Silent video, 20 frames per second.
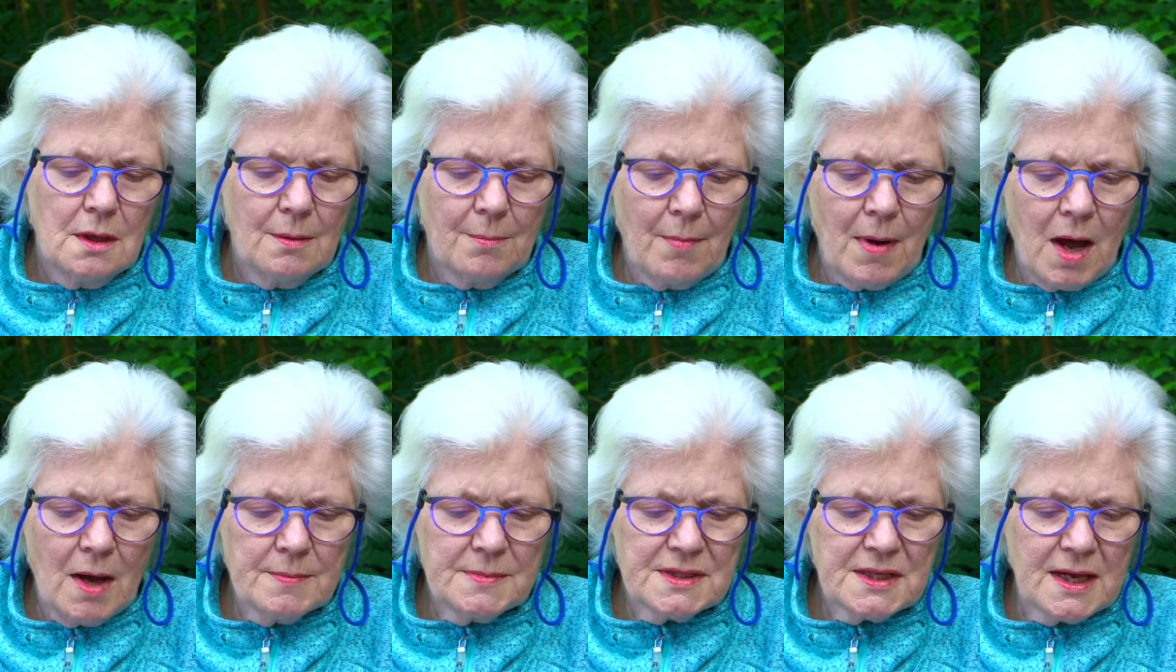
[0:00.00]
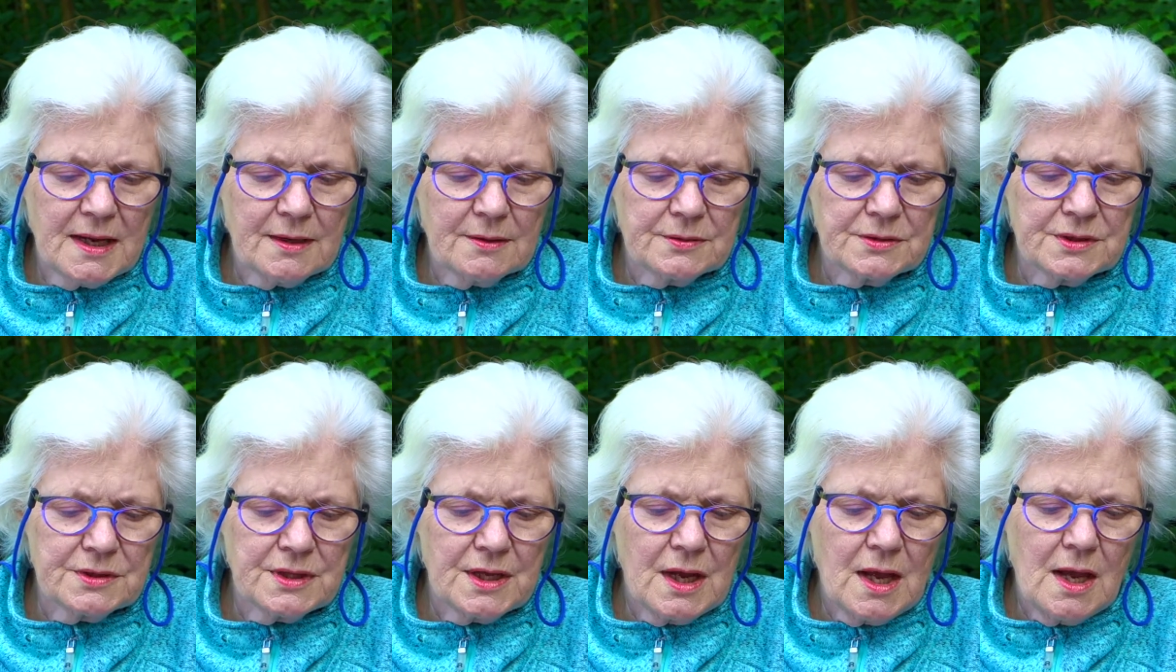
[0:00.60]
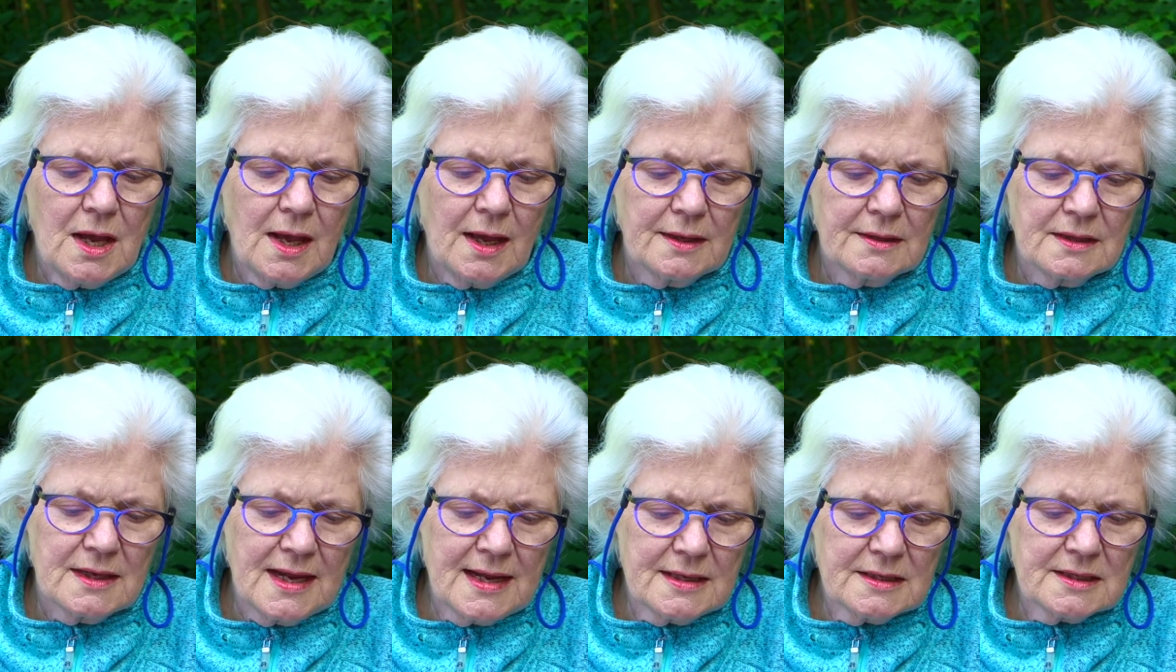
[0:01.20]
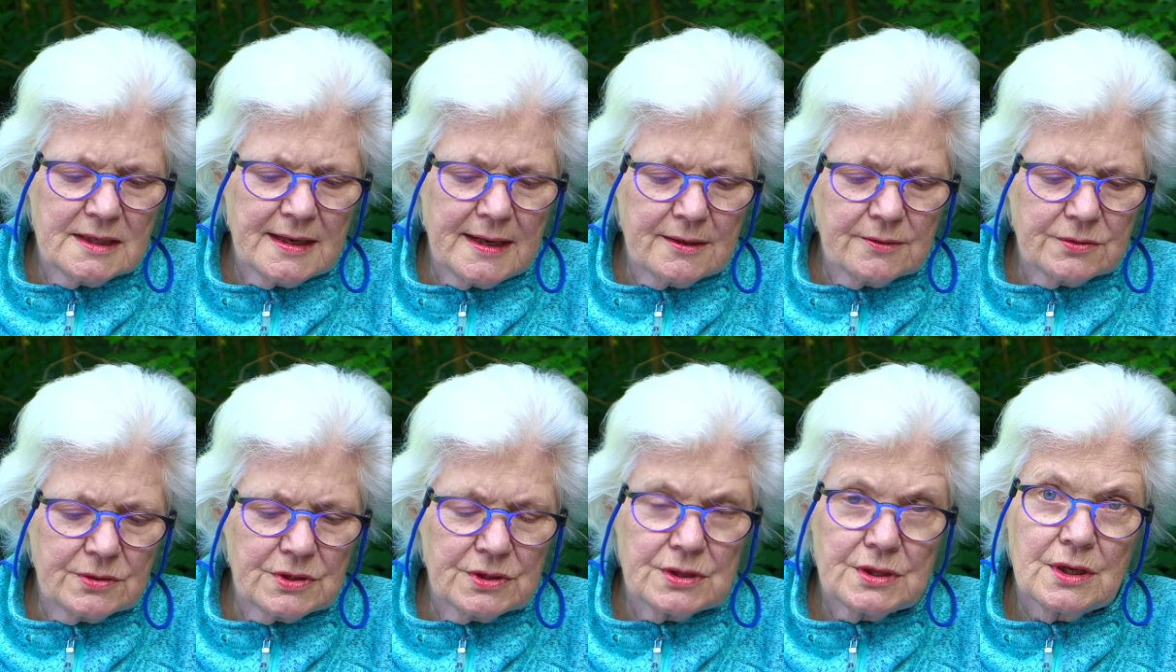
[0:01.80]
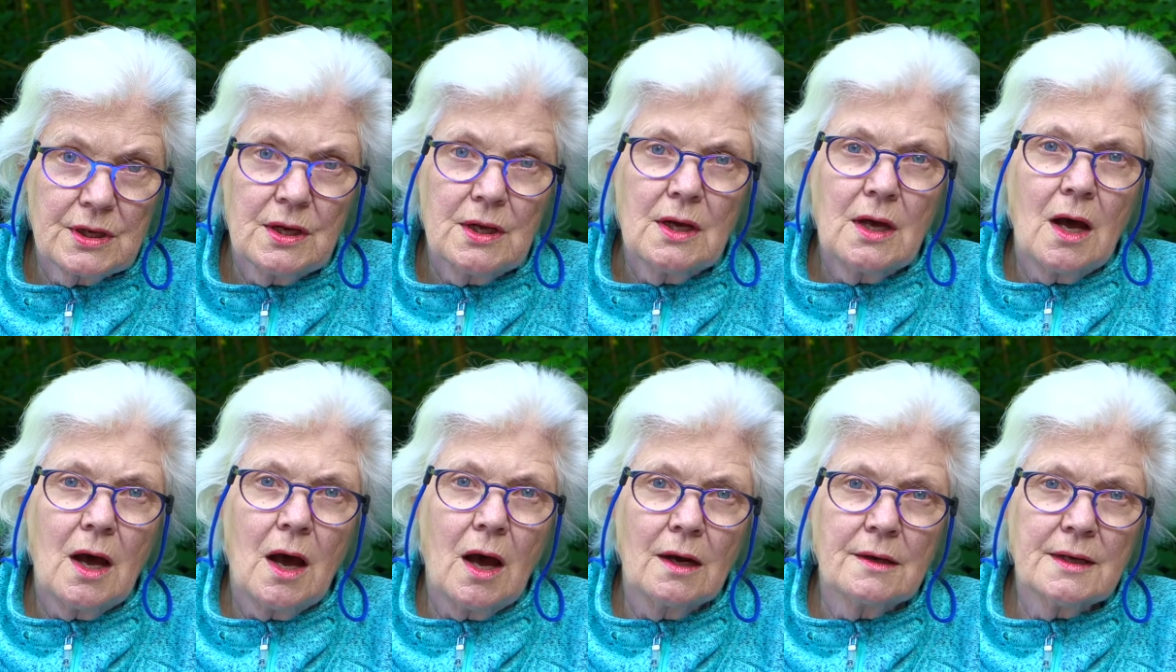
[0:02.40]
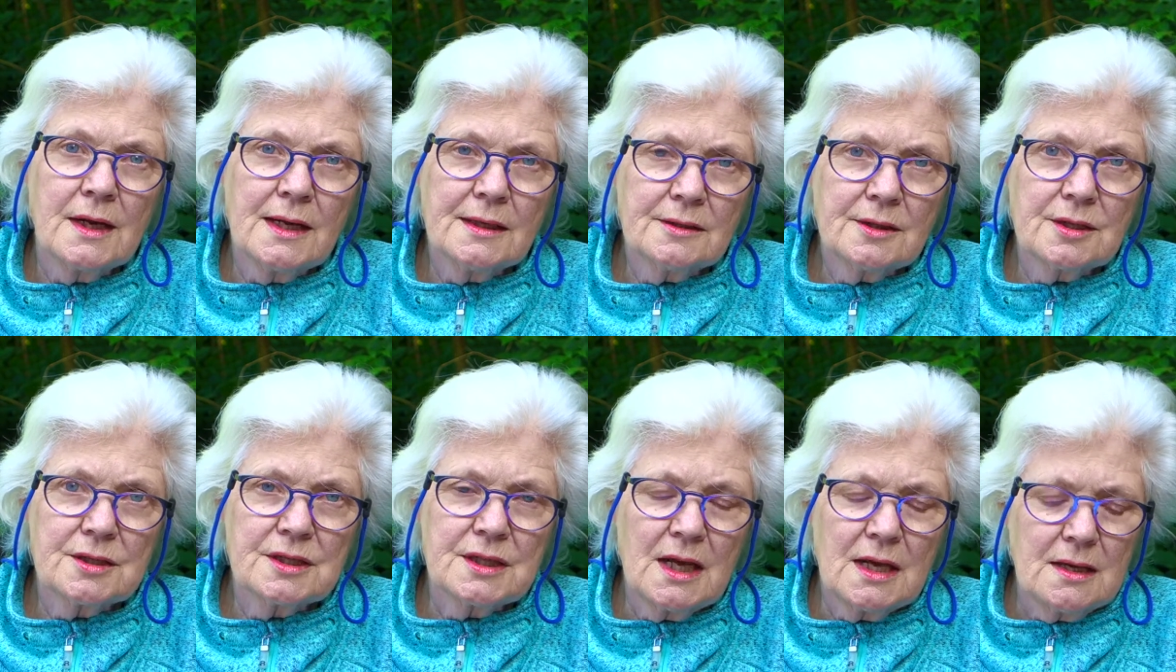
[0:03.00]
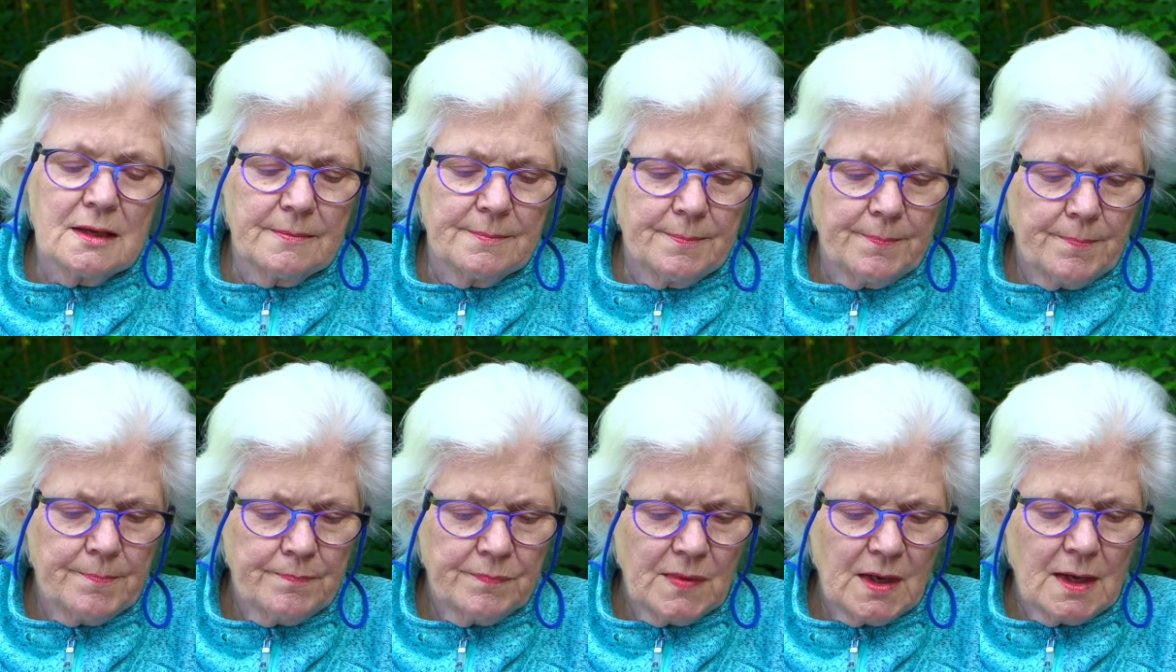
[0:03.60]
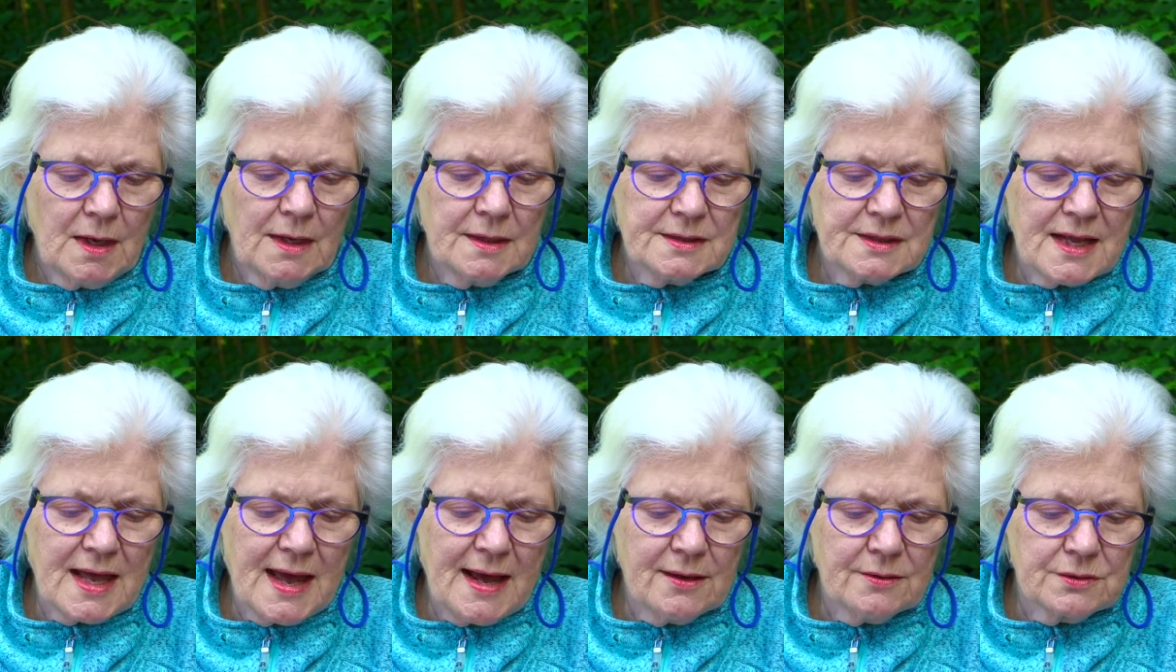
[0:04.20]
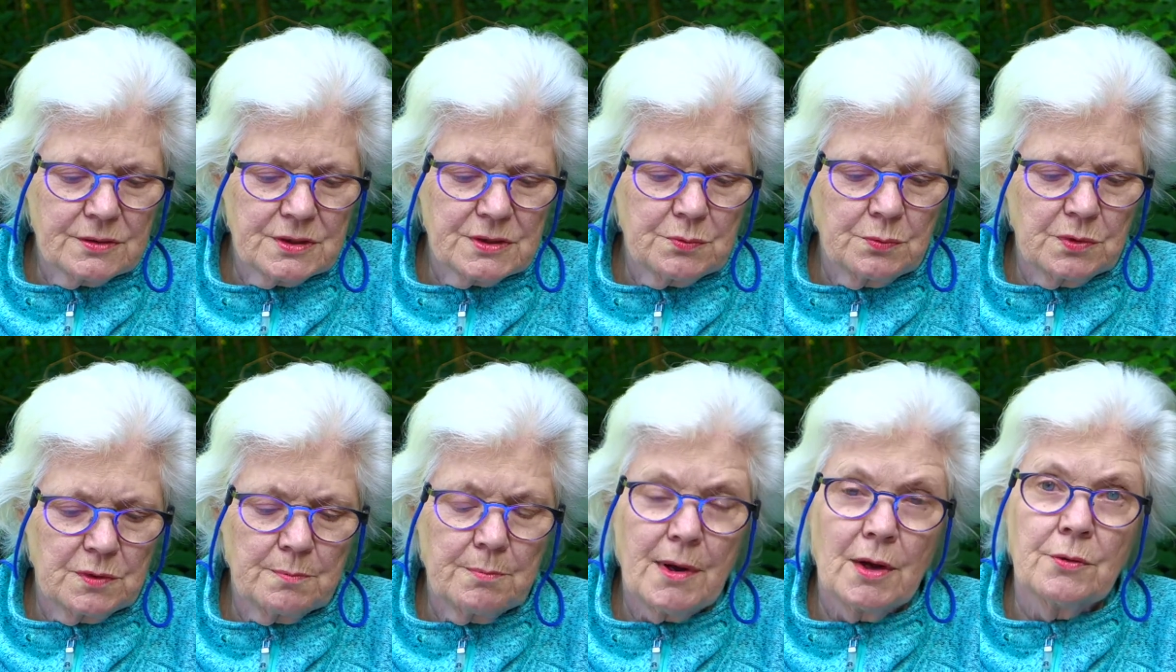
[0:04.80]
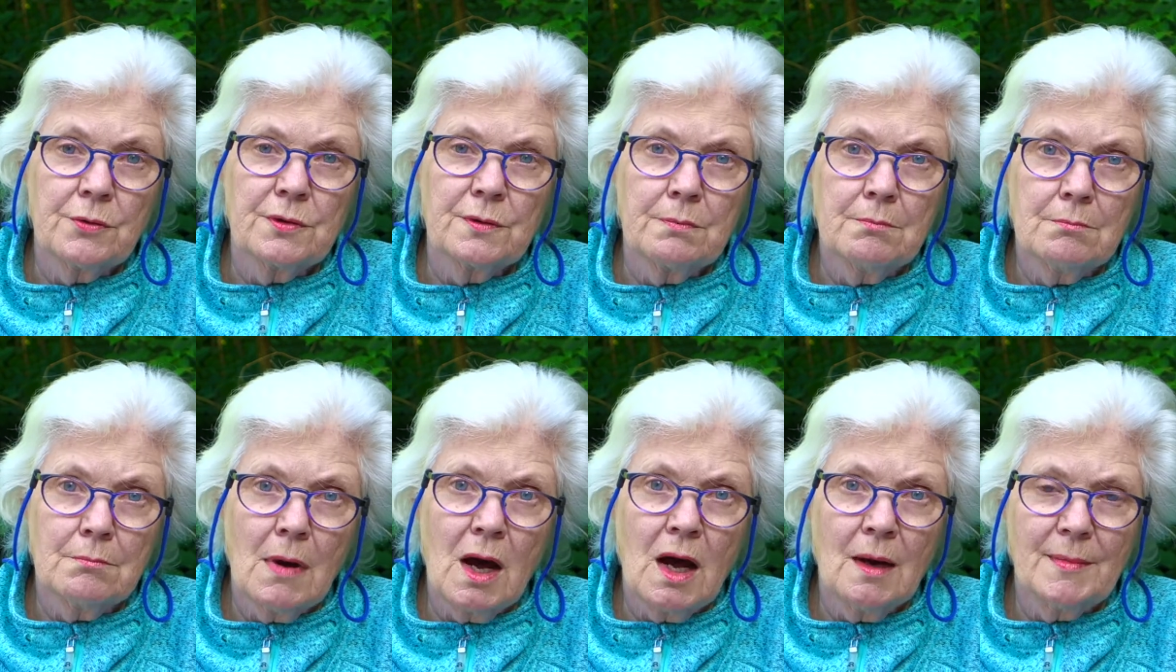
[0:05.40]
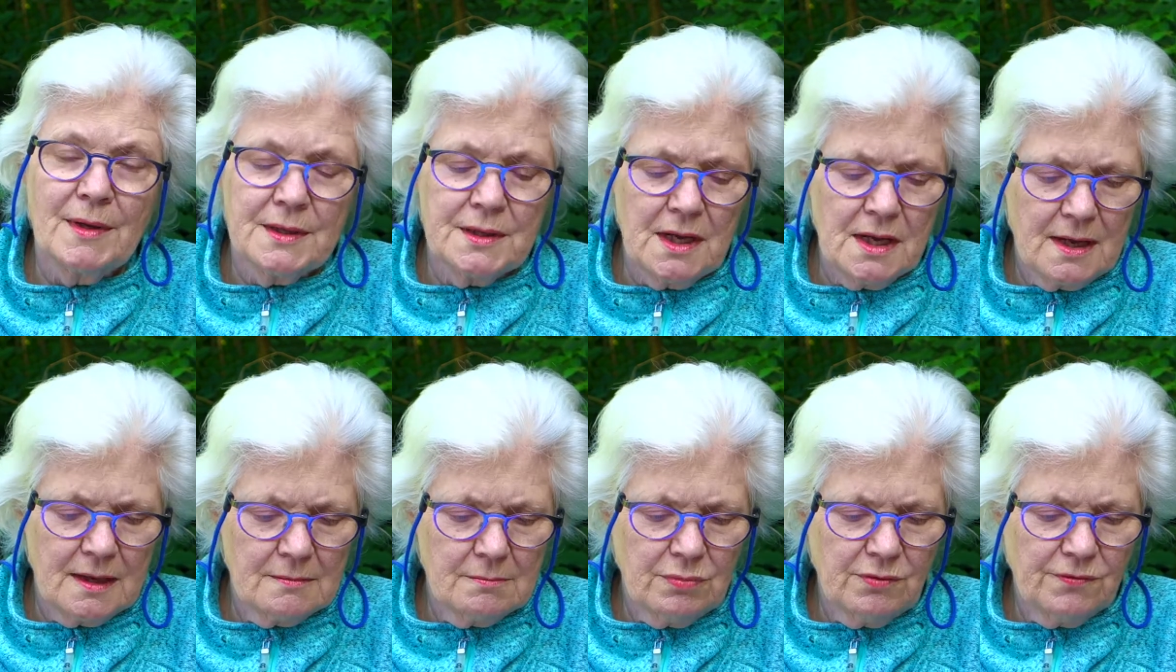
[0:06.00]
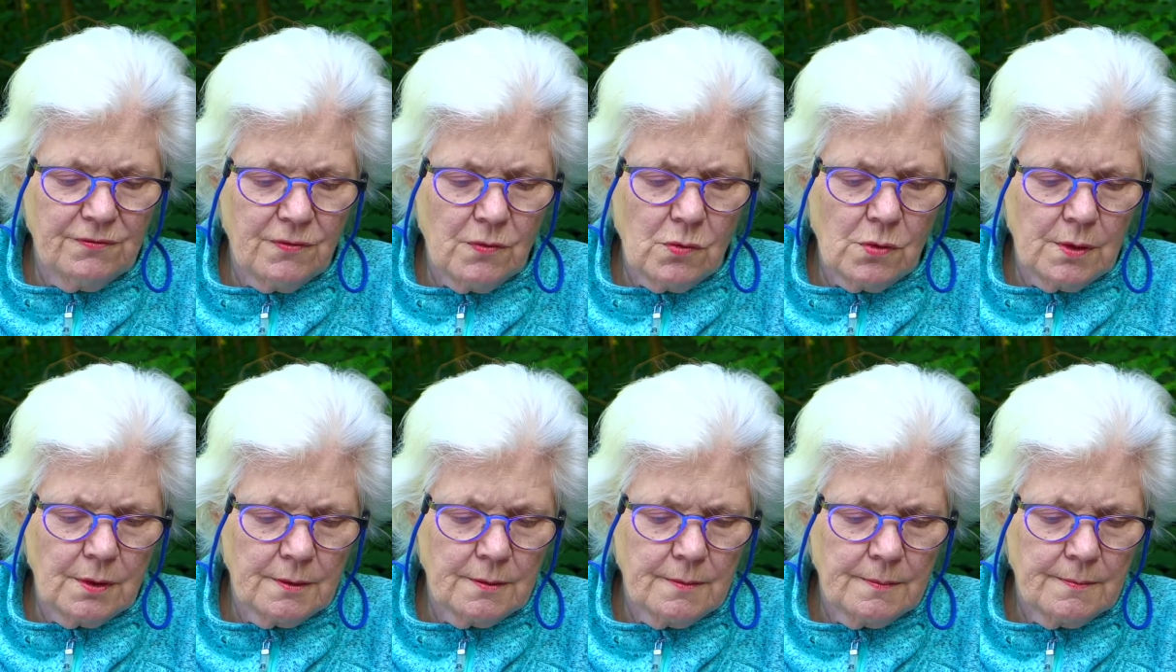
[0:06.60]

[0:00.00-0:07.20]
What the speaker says: Mom's house and dad's house are not the same as a house with both mom and dad before.